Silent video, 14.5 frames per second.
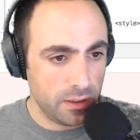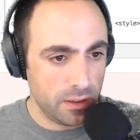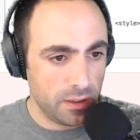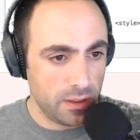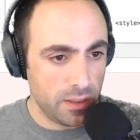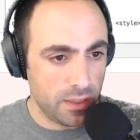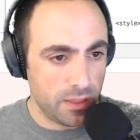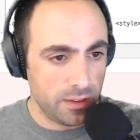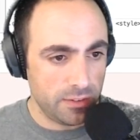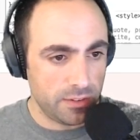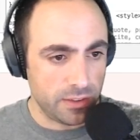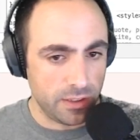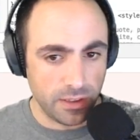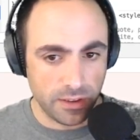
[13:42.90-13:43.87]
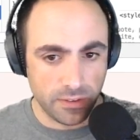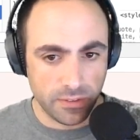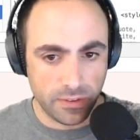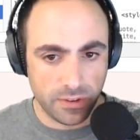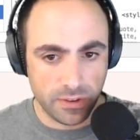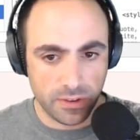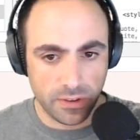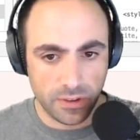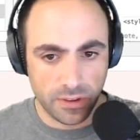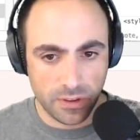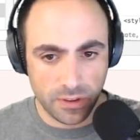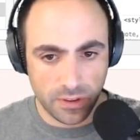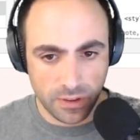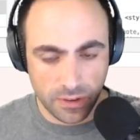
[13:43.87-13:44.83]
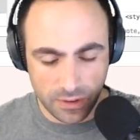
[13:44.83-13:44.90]
this div
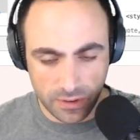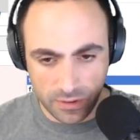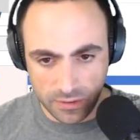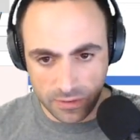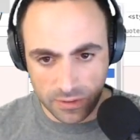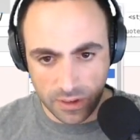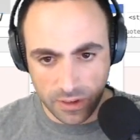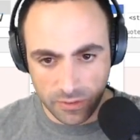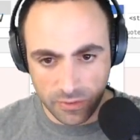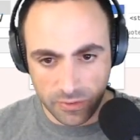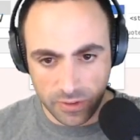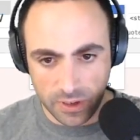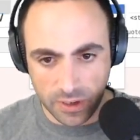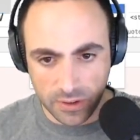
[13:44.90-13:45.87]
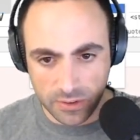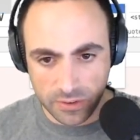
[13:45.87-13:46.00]
is like flex